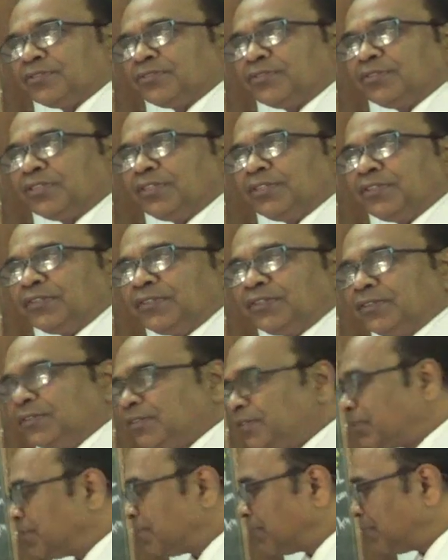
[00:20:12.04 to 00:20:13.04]

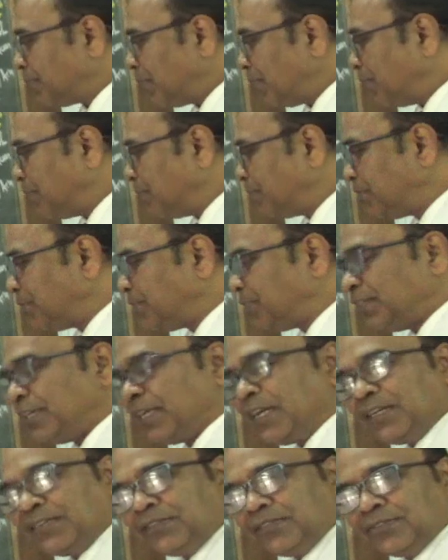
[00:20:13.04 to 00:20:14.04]
C7,
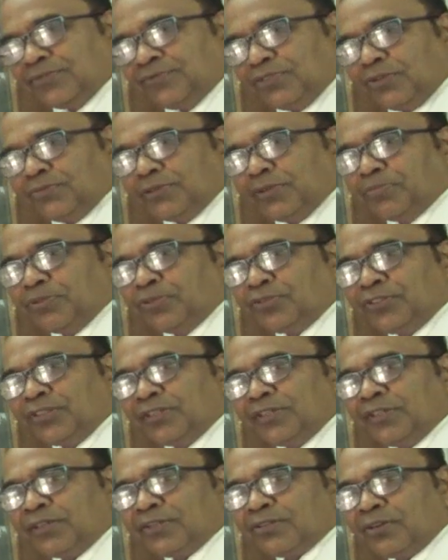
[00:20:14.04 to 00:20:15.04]
C8 from the posterior